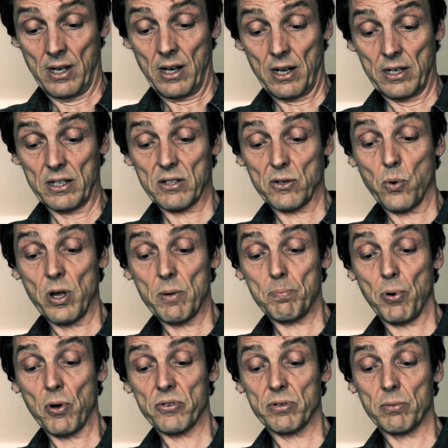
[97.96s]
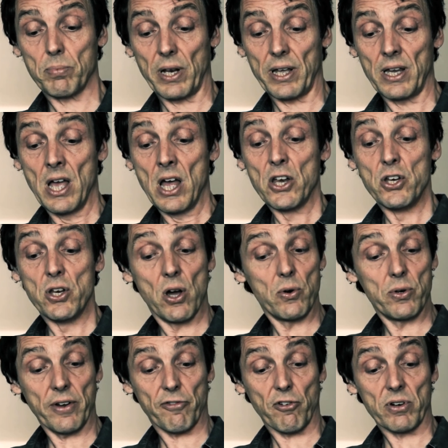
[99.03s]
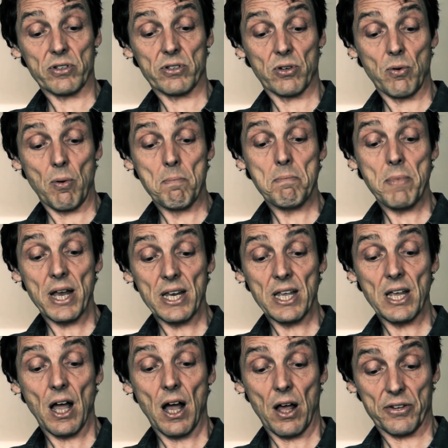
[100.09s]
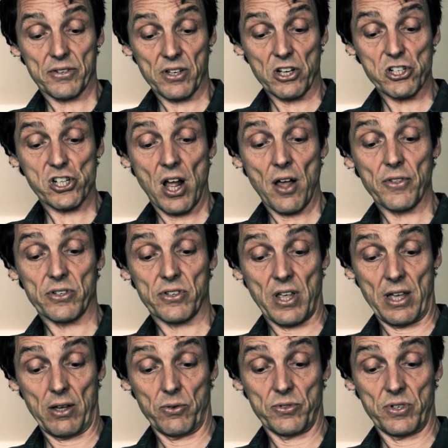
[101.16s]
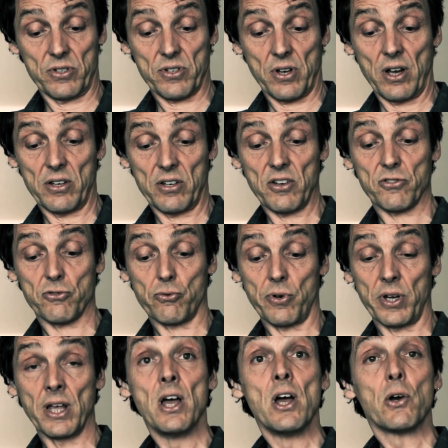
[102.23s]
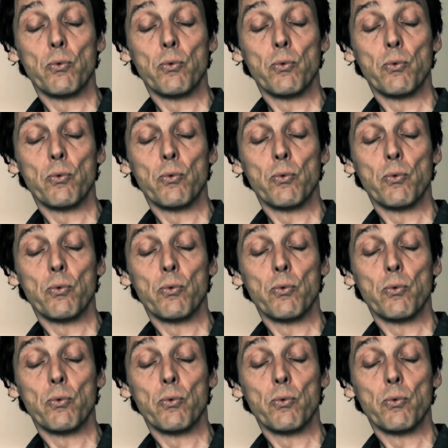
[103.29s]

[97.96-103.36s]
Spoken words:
and it's quite possibly no different to many such other tales in science history,